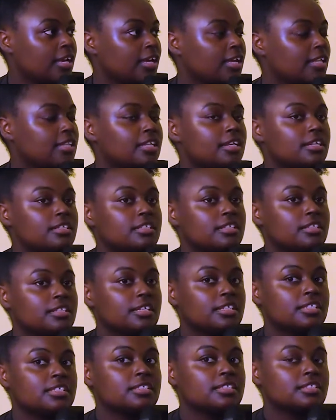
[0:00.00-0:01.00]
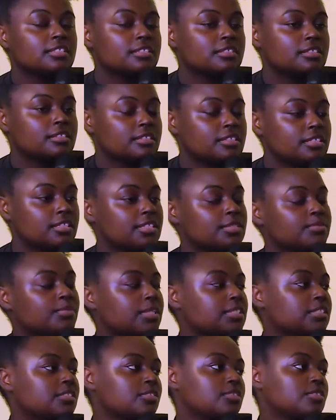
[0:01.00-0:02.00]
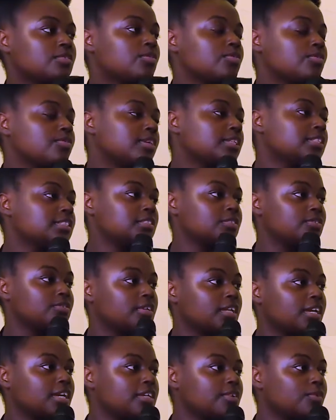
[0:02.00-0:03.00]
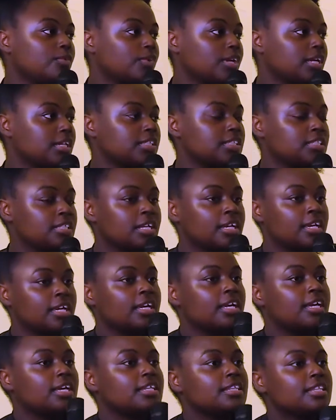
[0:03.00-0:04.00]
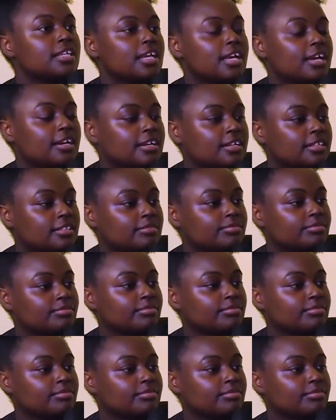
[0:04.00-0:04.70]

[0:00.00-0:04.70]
And then there is this person who wants to gain weight, and they are